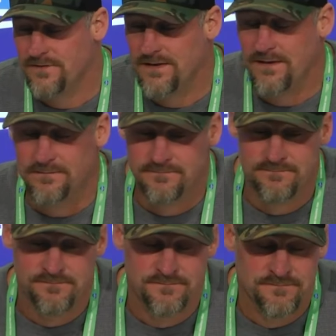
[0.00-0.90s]

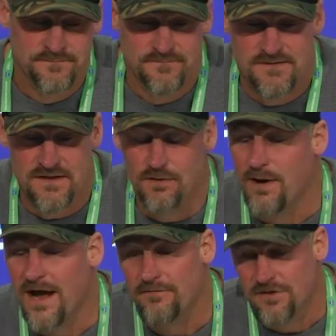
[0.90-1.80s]
uh, you don't
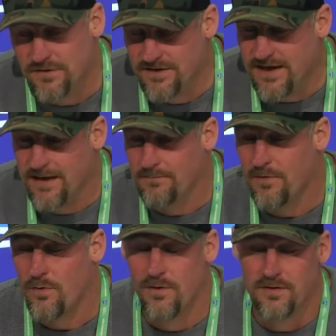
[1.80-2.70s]
have a good game,
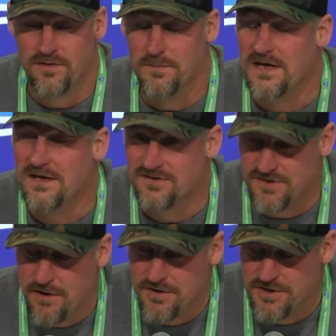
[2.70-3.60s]
or the media's
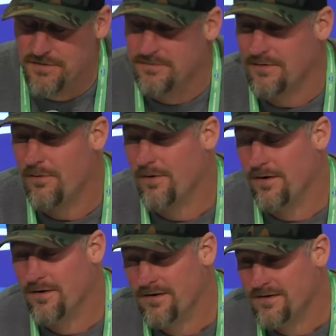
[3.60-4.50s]
on you, or